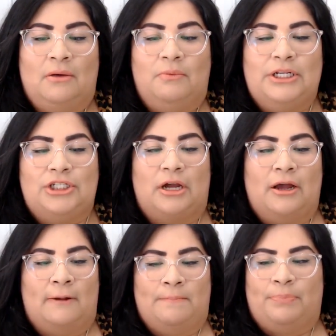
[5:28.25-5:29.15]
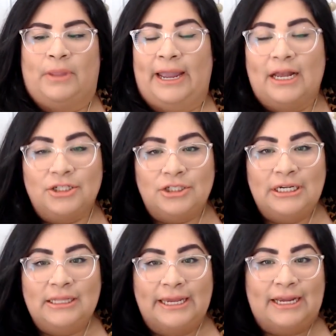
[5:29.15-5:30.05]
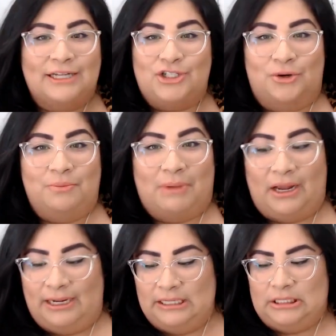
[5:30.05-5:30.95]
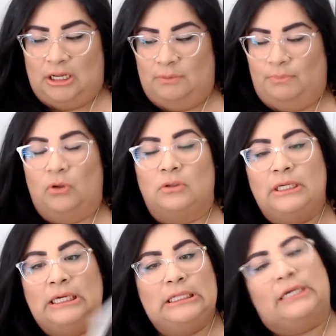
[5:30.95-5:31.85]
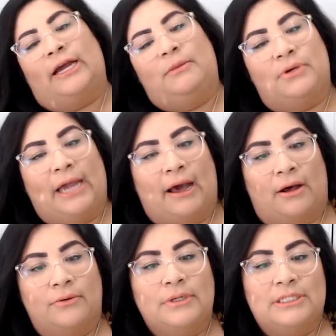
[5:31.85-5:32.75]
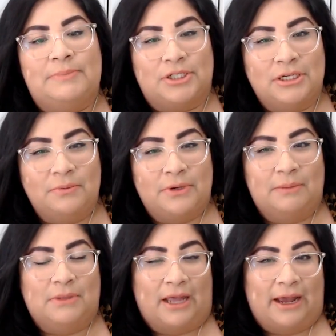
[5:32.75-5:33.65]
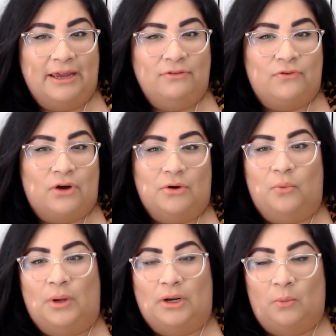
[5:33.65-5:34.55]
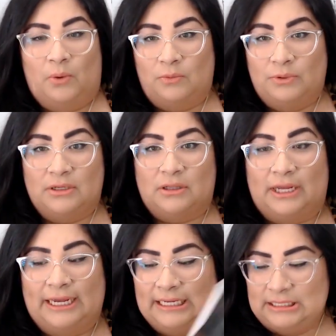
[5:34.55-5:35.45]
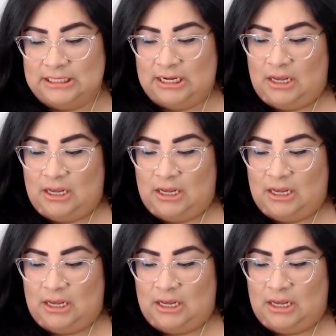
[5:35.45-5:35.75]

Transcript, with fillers: which um I actually like don't mind pulling the guidebook out, especially when I'm live on a one-on-one with a client.